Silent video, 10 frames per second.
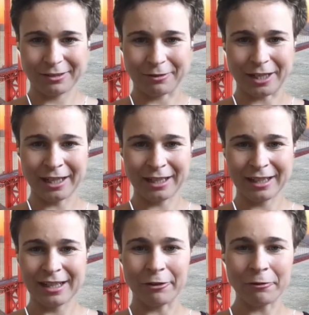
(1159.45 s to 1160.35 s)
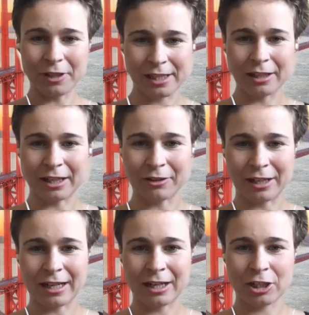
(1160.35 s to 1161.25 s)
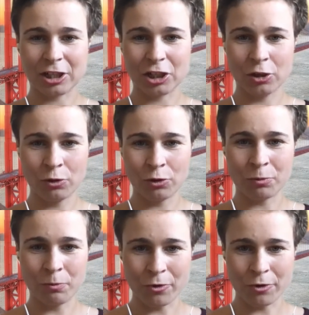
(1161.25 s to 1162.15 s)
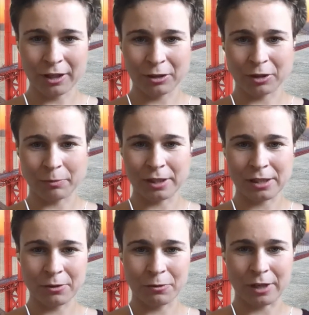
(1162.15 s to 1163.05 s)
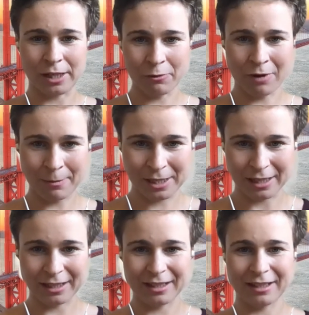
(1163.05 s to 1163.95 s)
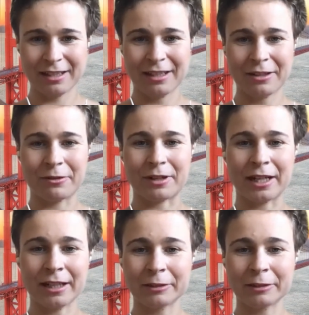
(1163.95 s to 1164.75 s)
Right? Obviously, you're gonna look more into the person who has a website, right?